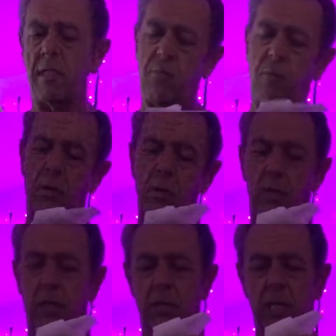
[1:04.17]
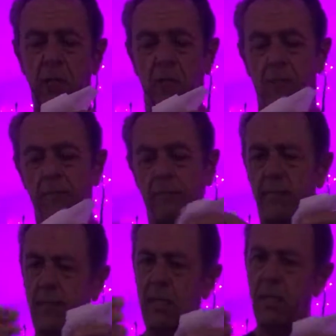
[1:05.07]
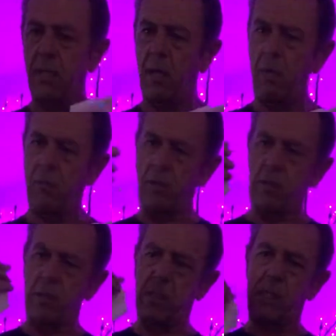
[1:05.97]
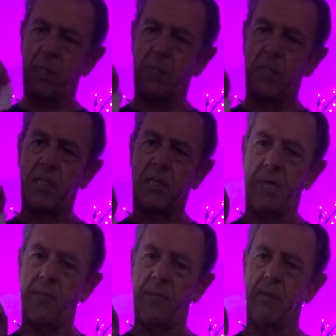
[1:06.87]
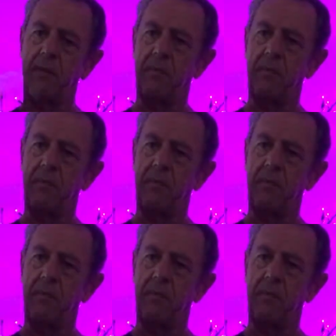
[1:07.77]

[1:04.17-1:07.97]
I said, well, look, I'll tell you what, hold on to this little piece of paper.